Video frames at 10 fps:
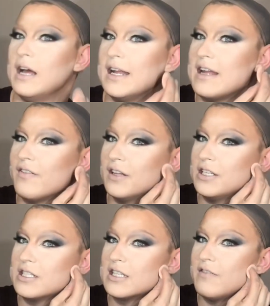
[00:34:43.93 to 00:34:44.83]
and
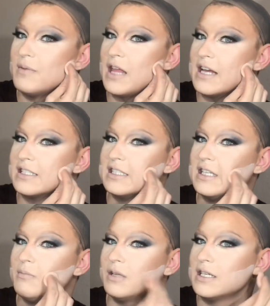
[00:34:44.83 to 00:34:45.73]
definitely just give me that
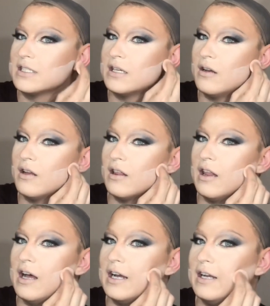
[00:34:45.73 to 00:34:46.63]
seamless
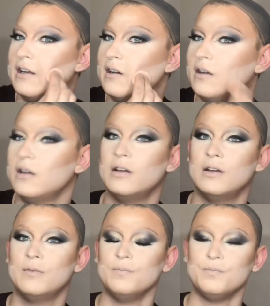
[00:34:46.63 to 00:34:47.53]
line
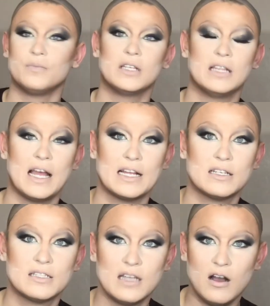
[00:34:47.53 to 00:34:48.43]

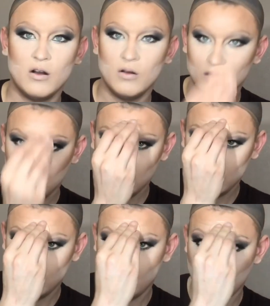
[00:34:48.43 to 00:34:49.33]
like so.
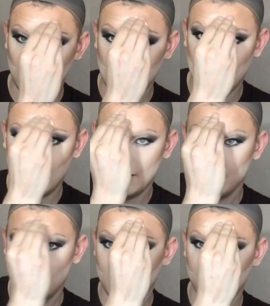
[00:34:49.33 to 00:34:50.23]
More
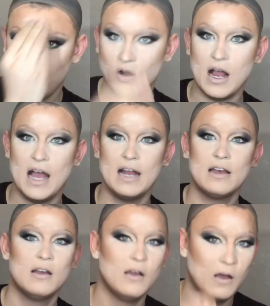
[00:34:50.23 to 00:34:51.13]
on the
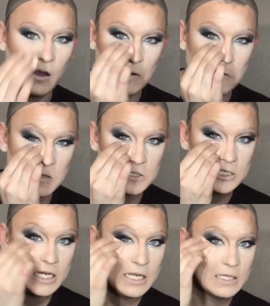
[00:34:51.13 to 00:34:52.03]
forehead, under the
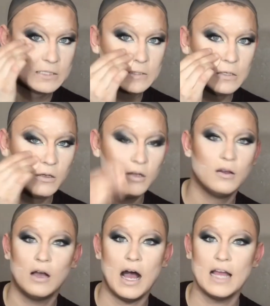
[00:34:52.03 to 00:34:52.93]
cheeks.
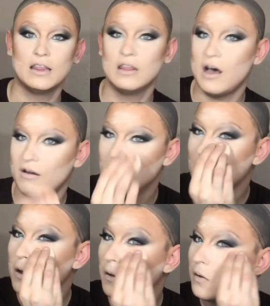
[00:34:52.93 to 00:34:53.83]
I love,
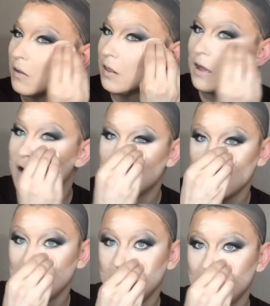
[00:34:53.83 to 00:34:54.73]

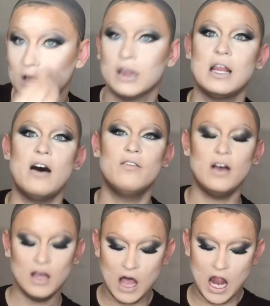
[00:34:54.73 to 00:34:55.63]
love, love,
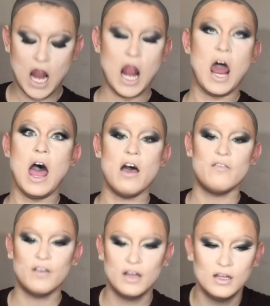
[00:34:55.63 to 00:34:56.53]

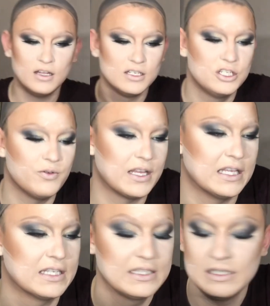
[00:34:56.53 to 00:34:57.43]
love doing
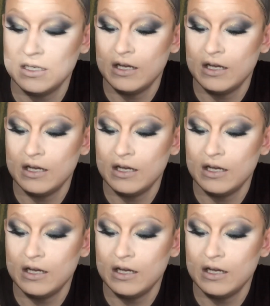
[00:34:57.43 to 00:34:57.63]
this.